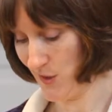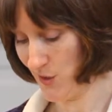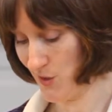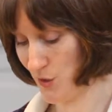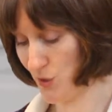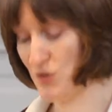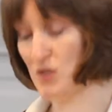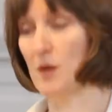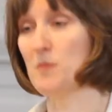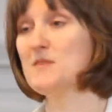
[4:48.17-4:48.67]

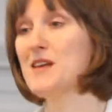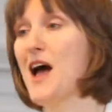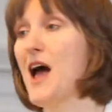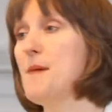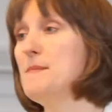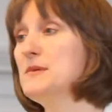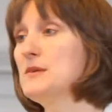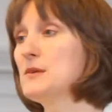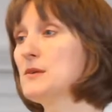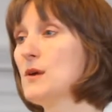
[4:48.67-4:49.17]
So
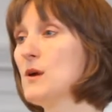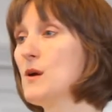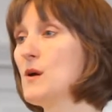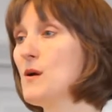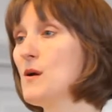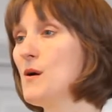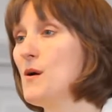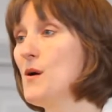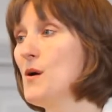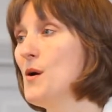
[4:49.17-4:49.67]
sometimes
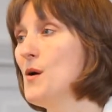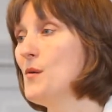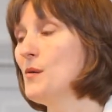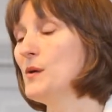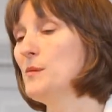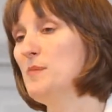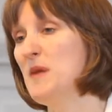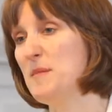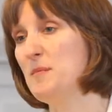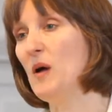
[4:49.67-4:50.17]

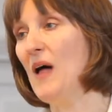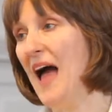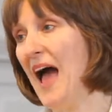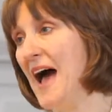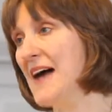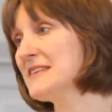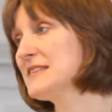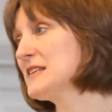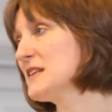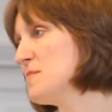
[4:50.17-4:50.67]
when people
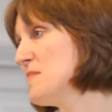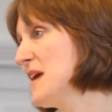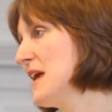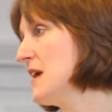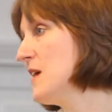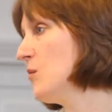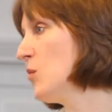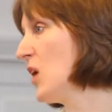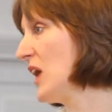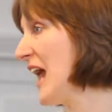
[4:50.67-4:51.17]
ask
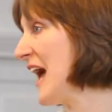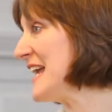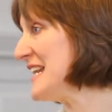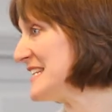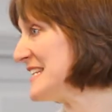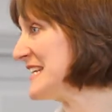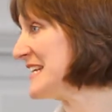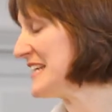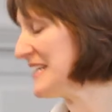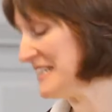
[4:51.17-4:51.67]
me what
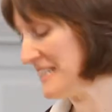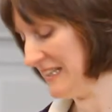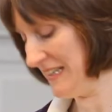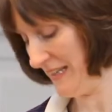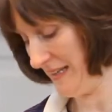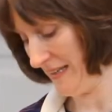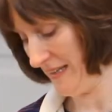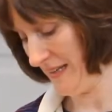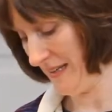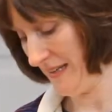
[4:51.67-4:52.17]
I
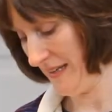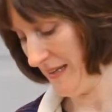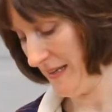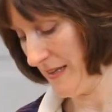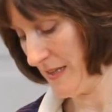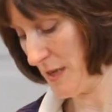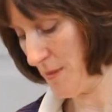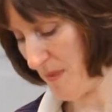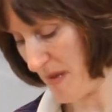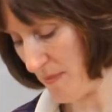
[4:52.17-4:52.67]

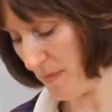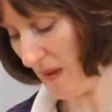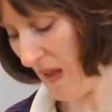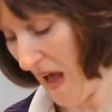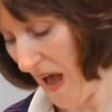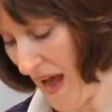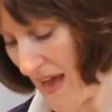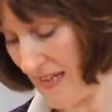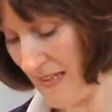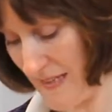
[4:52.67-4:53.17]
did to be
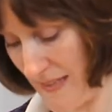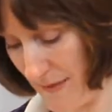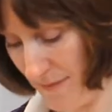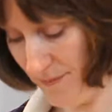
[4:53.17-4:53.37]
blind,